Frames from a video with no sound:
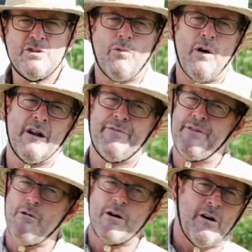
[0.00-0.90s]
you want. If
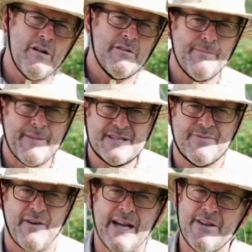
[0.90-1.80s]
you want all of them, that's
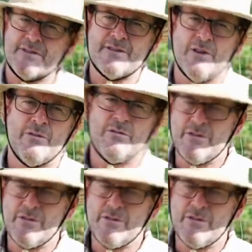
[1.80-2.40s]
fine. There's no,